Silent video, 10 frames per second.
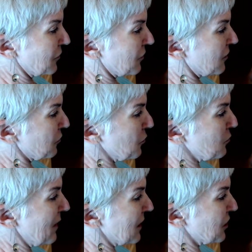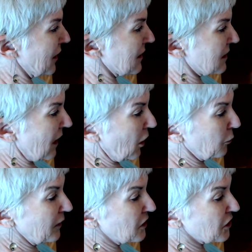true magic is to help
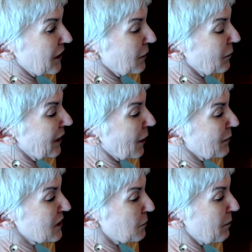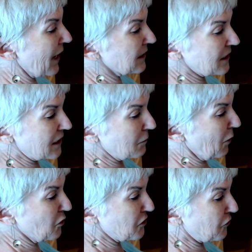each thing become its best and
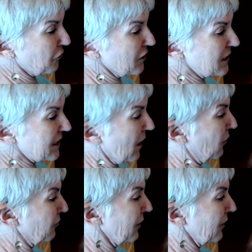most free self.